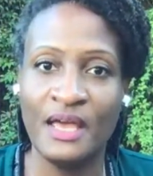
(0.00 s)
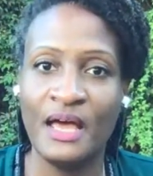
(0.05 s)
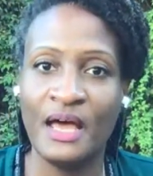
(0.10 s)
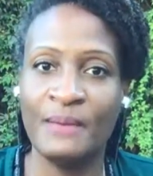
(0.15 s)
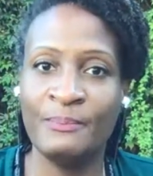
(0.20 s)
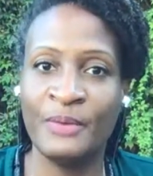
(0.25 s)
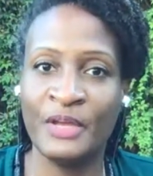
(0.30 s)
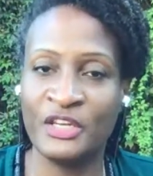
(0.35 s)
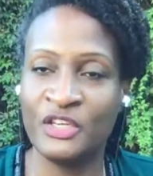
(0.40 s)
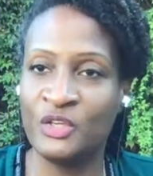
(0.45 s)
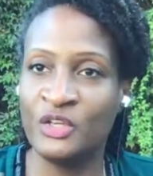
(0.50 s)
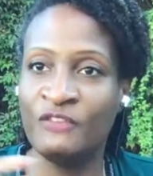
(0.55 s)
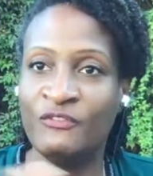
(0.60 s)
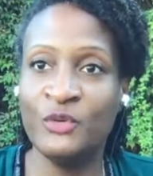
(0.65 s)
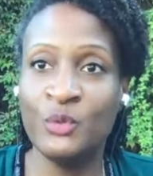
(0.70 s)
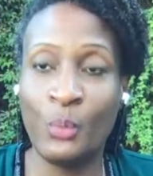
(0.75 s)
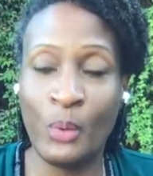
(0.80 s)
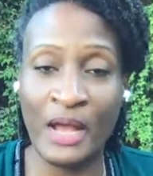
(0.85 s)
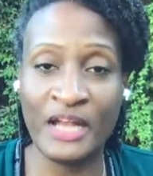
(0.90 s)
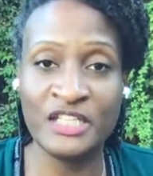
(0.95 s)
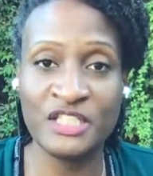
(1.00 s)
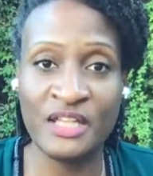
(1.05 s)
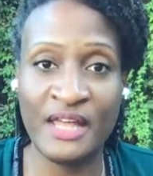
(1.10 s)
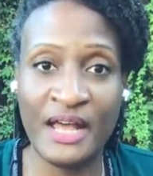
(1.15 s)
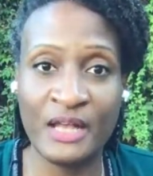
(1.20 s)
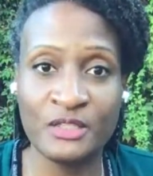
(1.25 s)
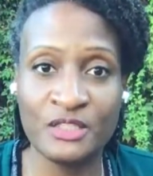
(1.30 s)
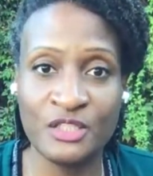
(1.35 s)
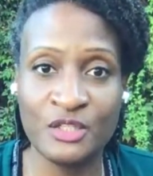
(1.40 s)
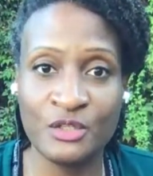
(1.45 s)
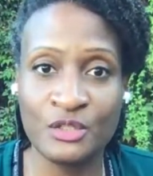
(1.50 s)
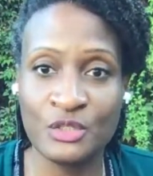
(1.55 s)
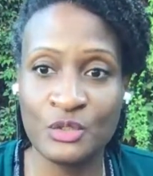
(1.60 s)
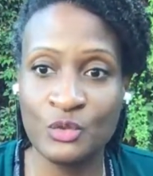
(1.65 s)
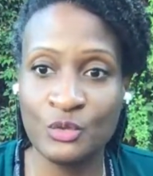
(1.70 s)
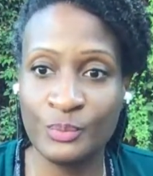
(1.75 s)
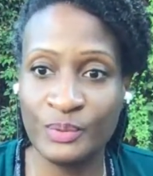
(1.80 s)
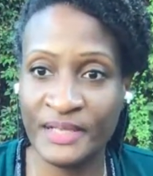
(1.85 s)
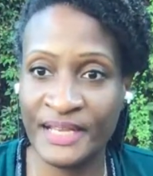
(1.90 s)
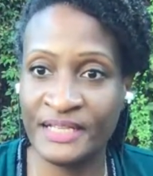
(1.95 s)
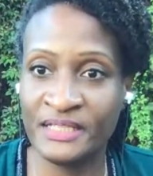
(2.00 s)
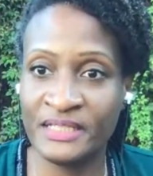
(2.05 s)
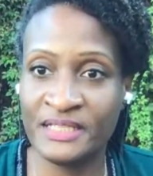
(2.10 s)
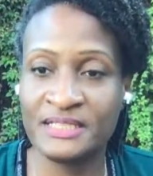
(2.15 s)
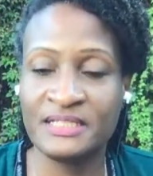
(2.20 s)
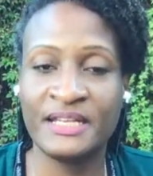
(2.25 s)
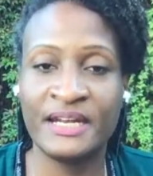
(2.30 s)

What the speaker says: But if you watch the House Sitter School playlist